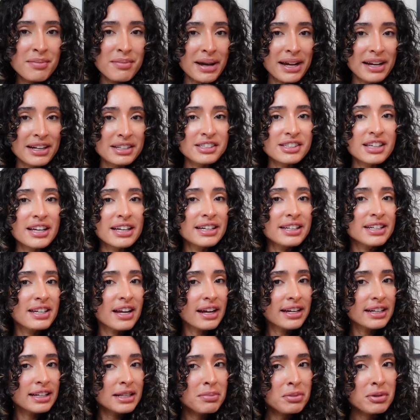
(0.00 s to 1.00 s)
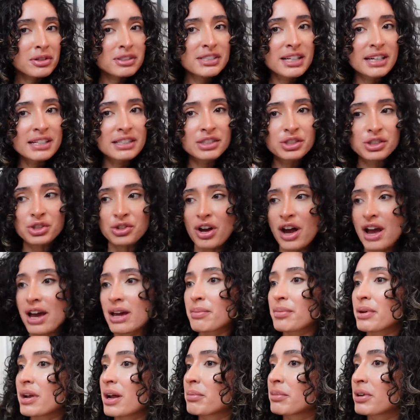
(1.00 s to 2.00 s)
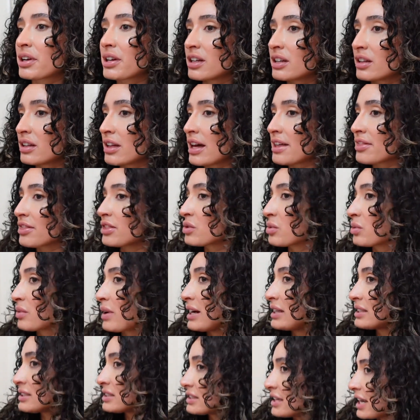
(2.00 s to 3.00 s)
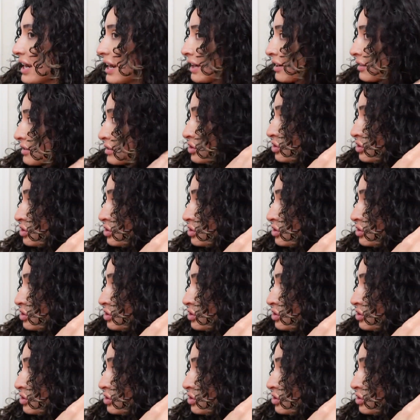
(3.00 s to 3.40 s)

hair's like 90% dry, but I'm gonna let the rest air